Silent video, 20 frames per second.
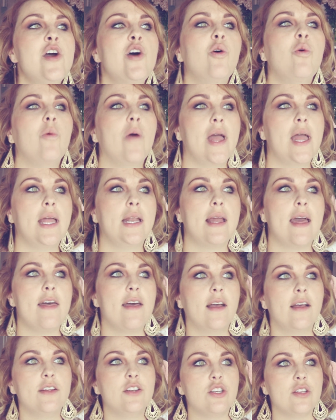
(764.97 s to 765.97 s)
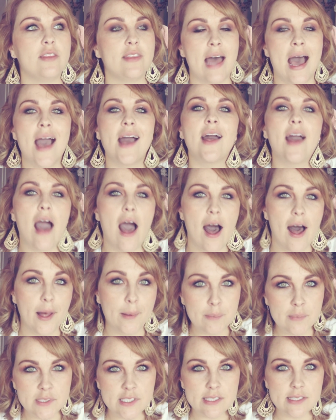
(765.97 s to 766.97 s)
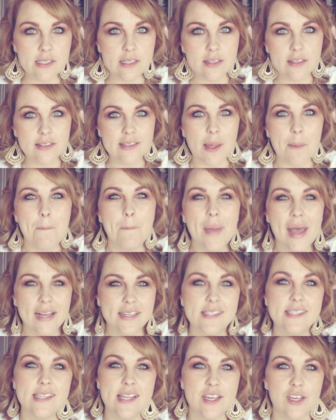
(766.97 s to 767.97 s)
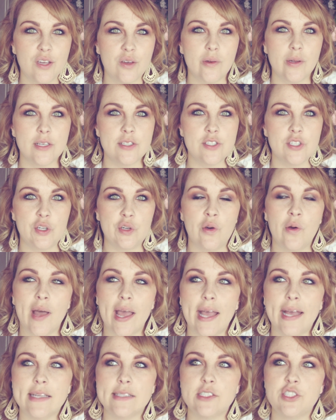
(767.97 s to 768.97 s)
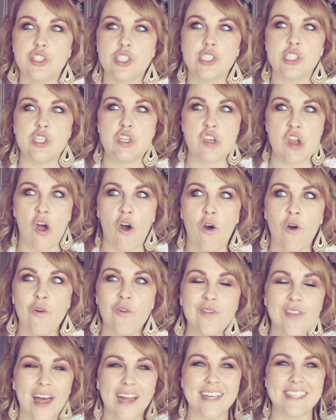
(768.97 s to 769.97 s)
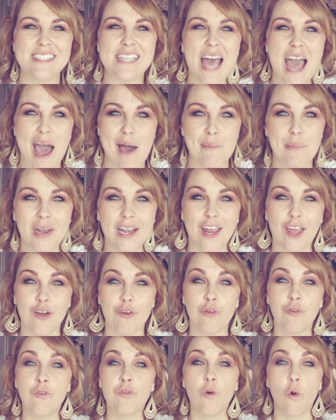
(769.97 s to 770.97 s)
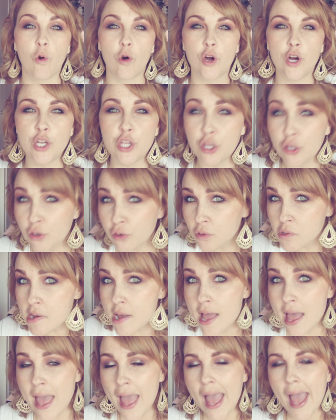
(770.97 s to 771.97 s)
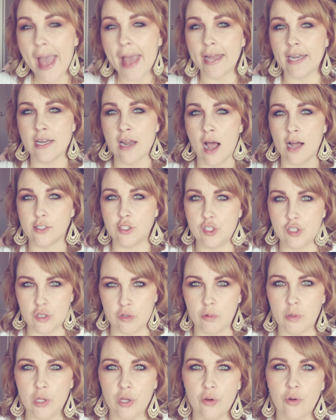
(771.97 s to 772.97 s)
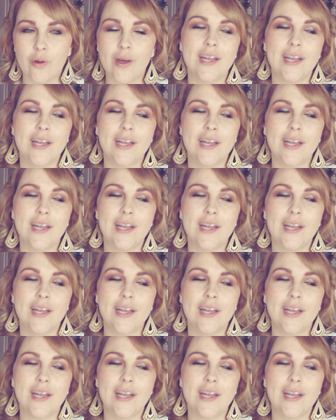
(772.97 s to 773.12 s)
When that comes, the best thing you can do is just know that it's happening for you and not to you.